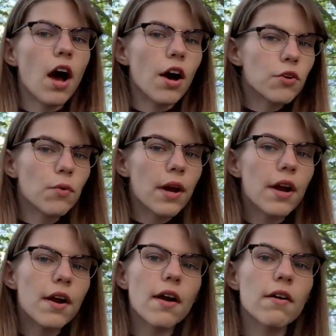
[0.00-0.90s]

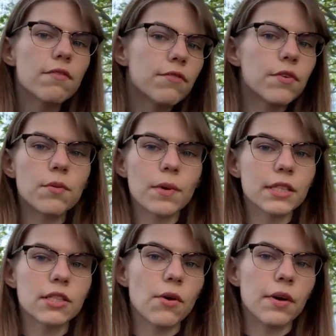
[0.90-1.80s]
unaware of
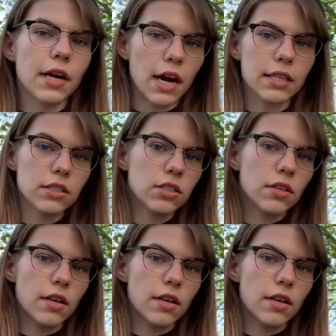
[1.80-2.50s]
what's going on